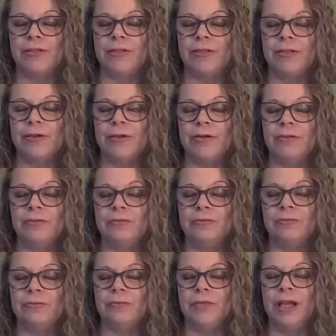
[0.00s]
So
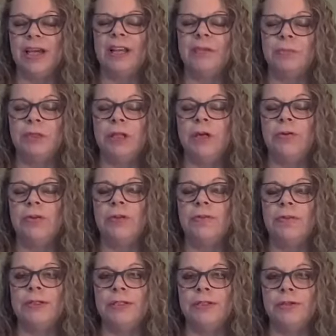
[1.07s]
kind of blow
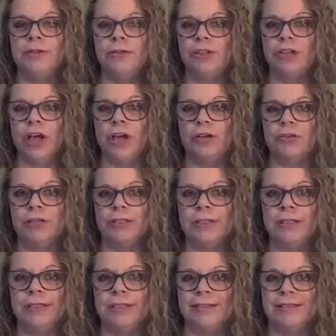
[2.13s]
them into your
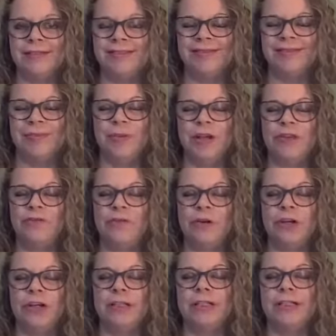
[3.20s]
chakras,
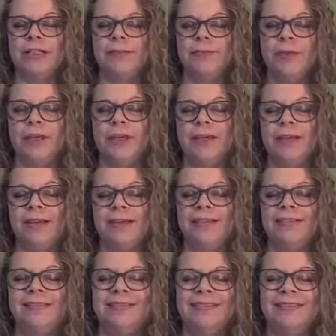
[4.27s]
metaphorically speaking.
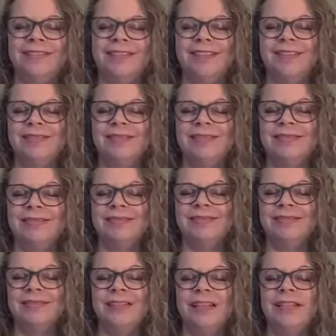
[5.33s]

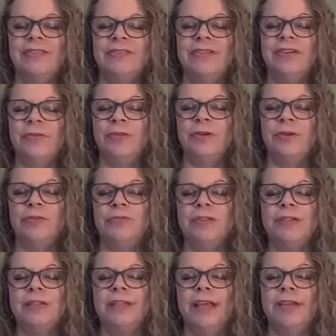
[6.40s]
It's a very
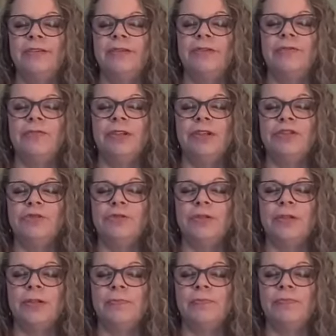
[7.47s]
beautiful sacred
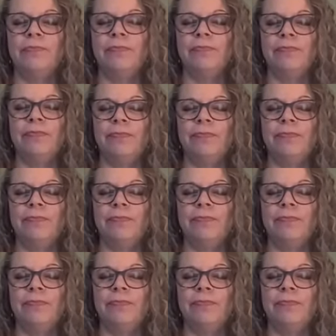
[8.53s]
ritual,